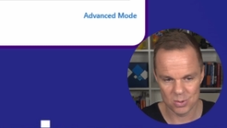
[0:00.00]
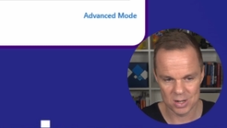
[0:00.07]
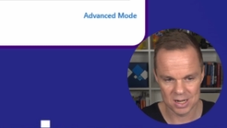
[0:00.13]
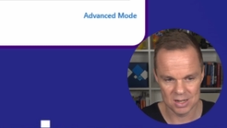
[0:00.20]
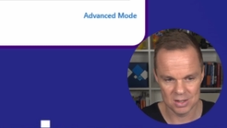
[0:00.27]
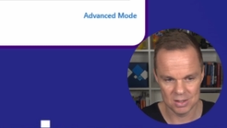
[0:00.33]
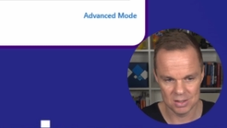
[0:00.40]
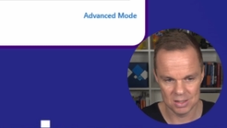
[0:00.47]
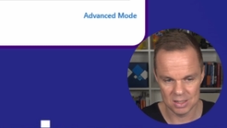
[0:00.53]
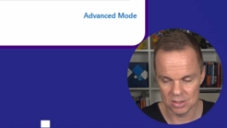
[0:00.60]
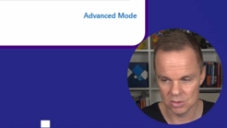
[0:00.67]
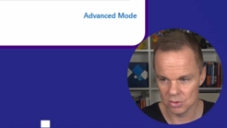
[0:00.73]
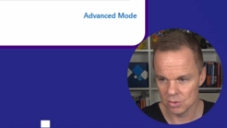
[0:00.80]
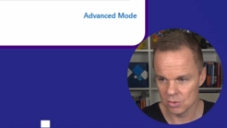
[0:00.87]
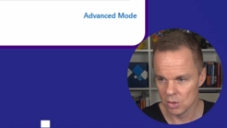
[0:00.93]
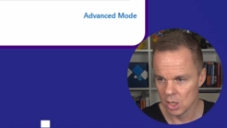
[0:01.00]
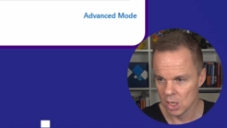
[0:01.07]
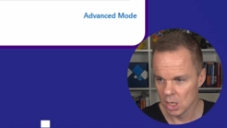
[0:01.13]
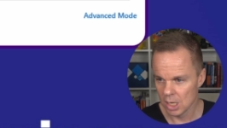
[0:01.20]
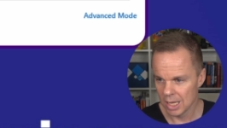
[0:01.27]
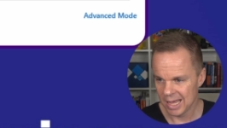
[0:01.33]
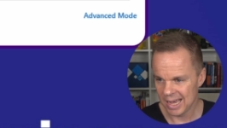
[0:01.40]
what I need to do.
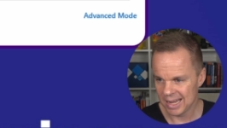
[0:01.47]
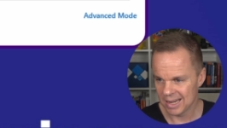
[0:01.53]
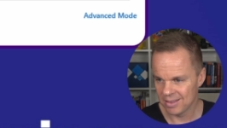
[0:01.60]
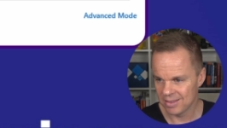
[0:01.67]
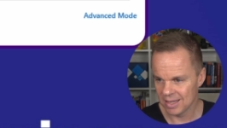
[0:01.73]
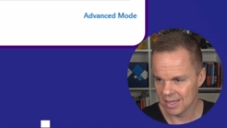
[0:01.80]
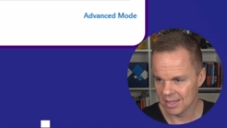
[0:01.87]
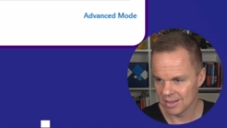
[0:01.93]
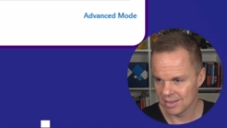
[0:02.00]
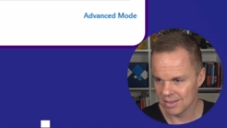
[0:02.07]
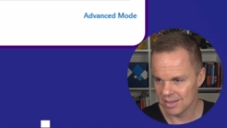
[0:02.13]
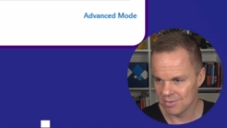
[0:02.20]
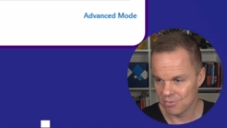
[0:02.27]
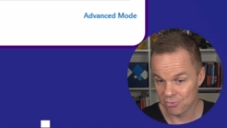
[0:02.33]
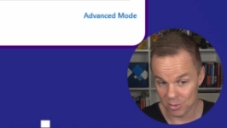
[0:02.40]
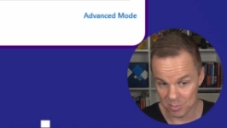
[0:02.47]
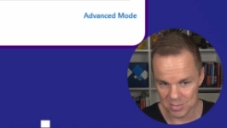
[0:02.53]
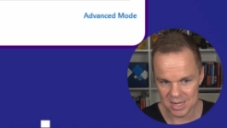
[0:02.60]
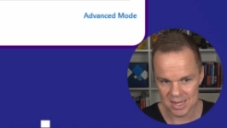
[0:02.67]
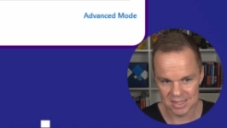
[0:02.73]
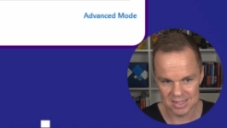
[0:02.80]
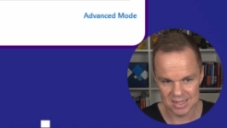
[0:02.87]
And I think for
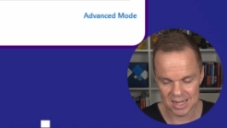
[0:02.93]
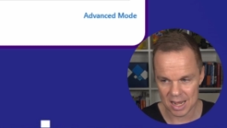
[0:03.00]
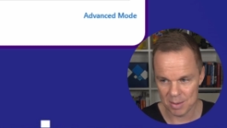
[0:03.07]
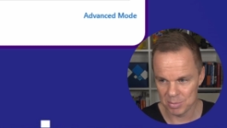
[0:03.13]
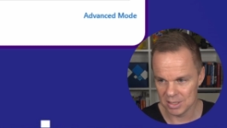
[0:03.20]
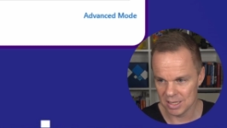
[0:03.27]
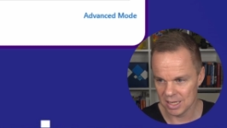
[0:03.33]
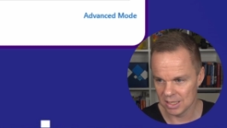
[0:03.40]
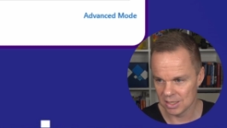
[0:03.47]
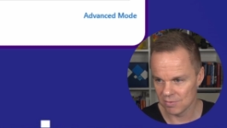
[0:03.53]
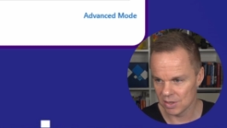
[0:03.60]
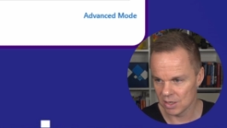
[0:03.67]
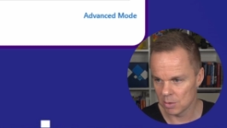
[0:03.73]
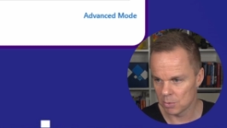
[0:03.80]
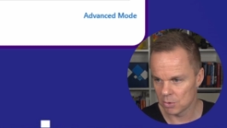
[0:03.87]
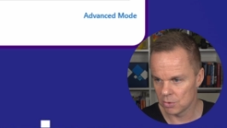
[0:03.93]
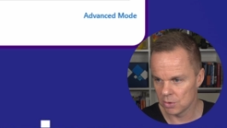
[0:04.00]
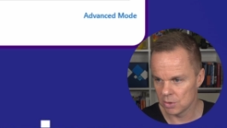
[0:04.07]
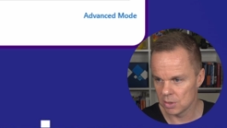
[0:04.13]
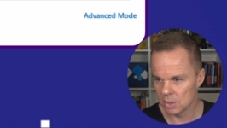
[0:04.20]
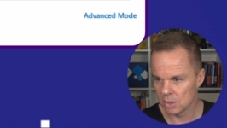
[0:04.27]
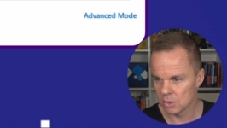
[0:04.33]
me as an RPA developer,
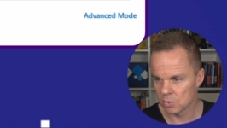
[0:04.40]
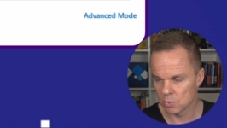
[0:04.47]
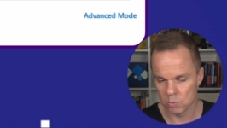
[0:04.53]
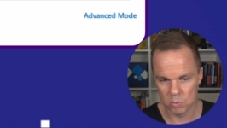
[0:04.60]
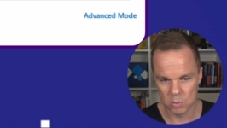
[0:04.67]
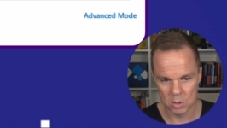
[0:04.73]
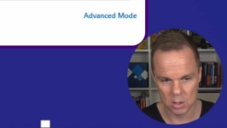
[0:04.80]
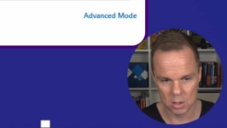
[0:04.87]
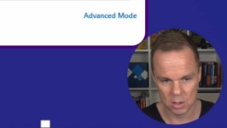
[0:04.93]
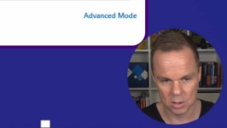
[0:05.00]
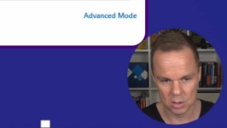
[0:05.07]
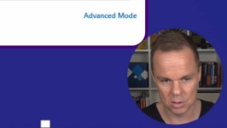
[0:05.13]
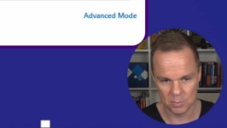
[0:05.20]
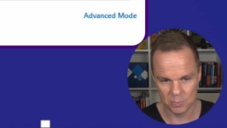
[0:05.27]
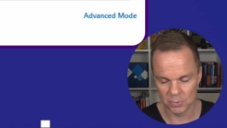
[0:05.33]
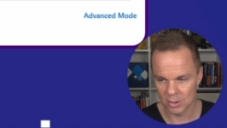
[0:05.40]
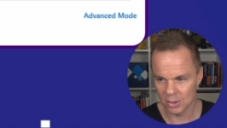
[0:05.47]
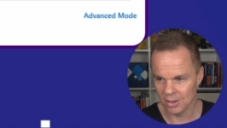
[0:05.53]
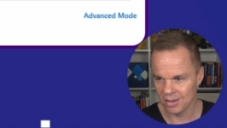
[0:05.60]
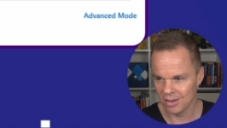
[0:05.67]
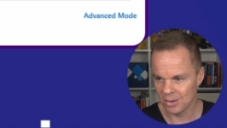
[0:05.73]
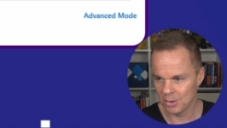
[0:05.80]
this will
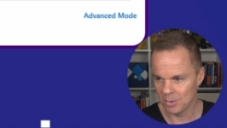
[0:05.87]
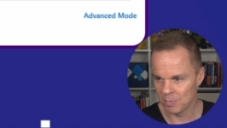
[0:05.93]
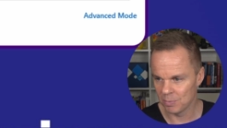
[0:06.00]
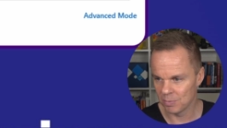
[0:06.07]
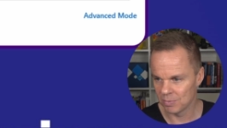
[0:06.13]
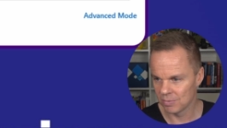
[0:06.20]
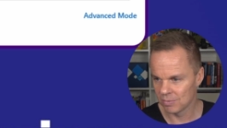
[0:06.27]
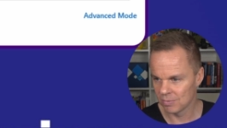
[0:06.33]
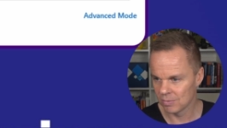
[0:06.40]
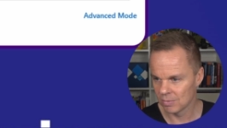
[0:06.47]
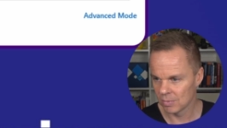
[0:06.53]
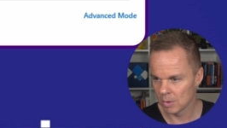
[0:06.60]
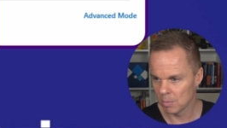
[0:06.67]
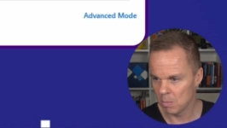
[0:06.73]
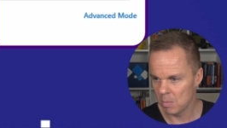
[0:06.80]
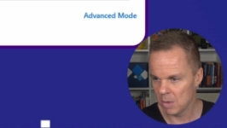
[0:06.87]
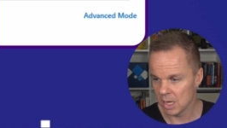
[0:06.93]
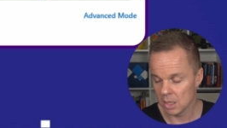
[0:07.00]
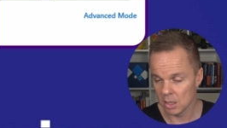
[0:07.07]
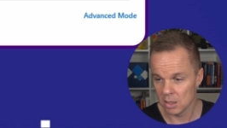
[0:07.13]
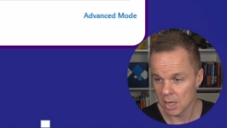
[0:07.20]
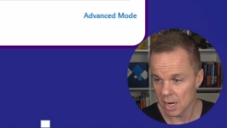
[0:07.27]
um,
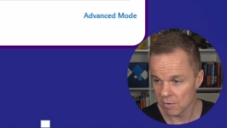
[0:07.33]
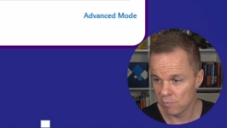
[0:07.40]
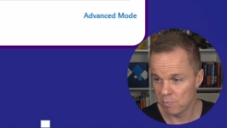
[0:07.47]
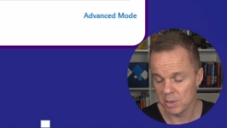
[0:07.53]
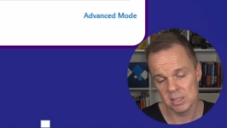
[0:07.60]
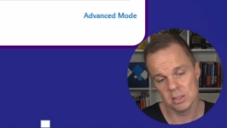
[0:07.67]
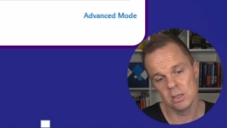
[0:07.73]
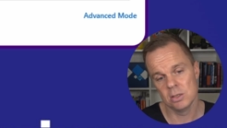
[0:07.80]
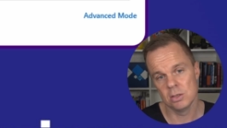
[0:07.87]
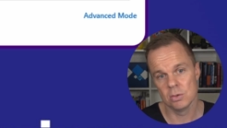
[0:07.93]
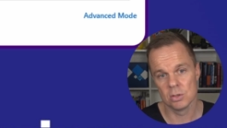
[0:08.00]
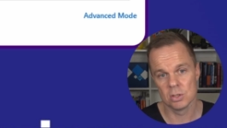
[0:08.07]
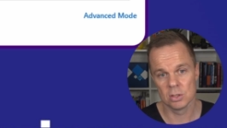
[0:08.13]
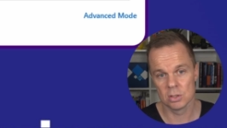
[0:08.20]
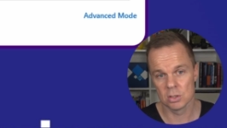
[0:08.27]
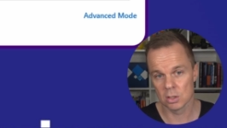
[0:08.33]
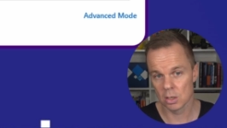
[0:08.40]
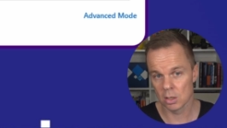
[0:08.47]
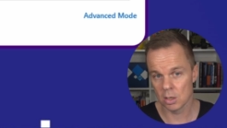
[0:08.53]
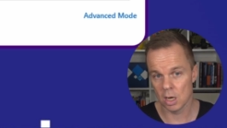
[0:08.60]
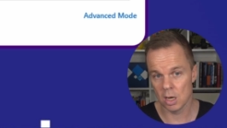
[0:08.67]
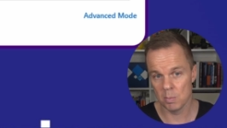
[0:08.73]
make a lot of business users
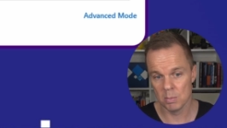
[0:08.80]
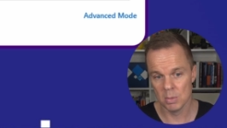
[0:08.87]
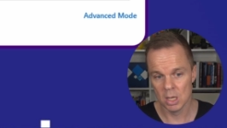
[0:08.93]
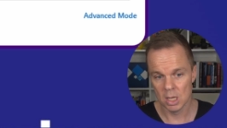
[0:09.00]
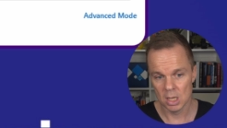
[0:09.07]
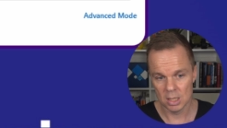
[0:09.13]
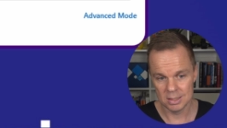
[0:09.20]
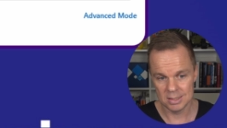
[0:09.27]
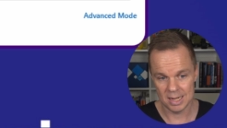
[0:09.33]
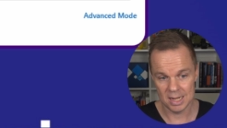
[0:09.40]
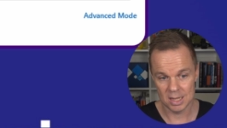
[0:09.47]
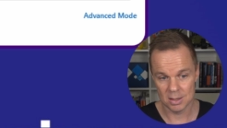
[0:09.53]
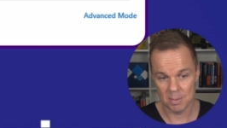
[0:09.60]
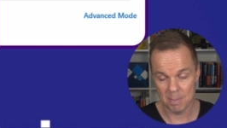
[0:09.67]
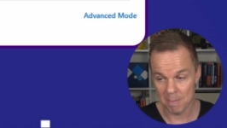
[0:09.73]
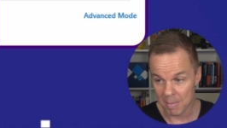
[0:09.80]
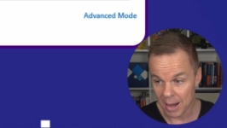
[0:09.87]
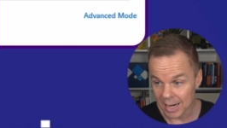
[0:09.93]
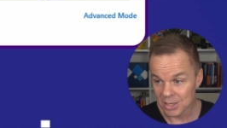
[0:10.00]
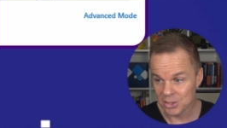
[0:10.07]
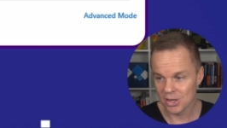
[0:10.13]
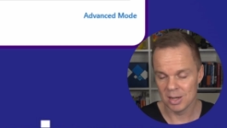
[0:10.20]
come take
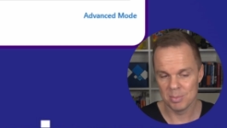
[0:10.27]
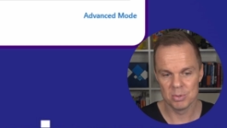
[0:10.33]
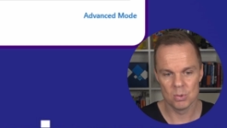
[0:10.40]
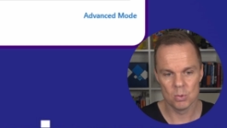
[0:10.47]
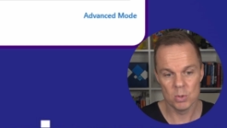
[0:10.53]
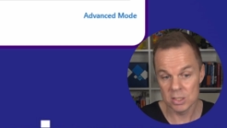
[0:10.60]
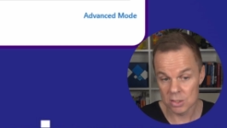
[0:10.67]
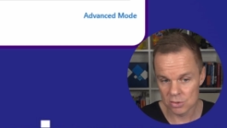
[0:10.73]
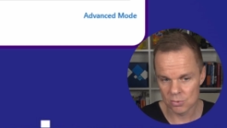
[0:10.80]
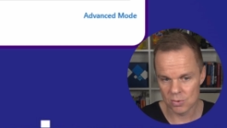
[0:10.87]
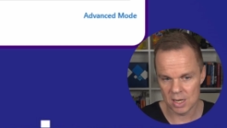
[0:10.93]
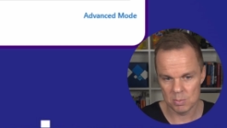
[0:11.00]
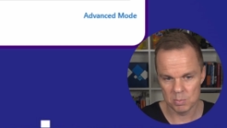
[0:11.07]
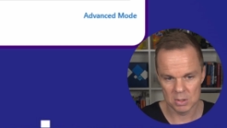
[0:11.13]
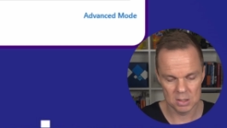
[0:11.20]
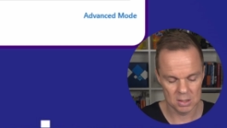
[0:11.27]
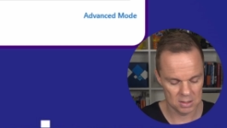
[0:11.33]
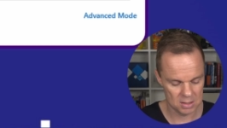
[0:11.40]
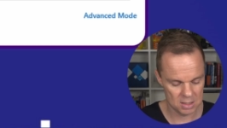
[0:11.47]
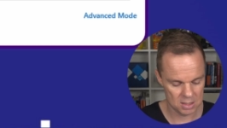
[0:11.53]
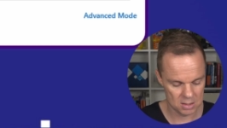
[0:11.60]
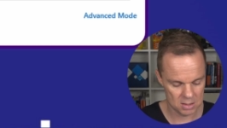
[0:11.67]
my job, which is great
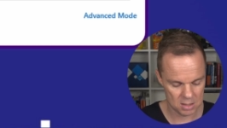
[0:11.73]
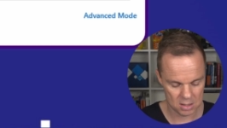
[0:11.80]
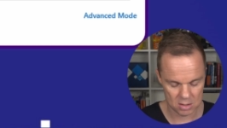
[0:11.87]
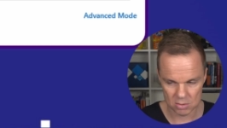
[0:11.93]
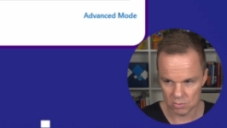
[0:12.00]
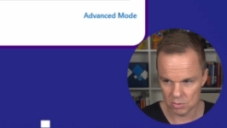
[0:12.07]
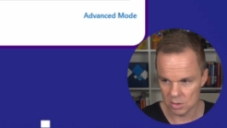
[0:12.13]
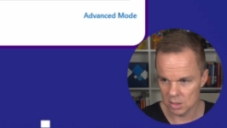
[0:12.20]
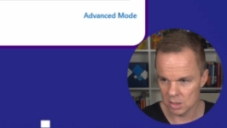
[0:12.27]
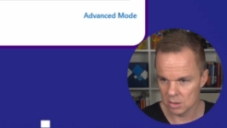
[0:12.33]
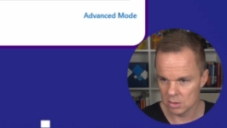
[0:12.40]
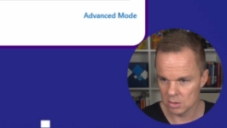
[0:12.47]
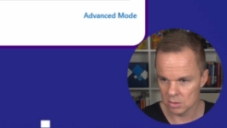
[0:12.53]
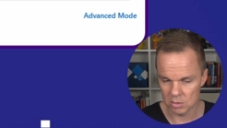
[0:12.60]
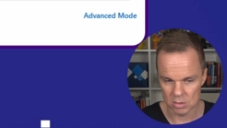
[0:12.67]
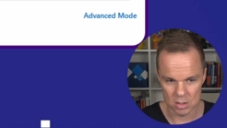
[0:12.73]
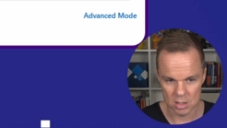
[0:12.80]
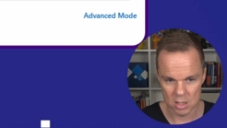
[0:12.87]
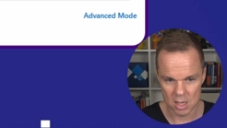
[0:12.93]
because then they don't need to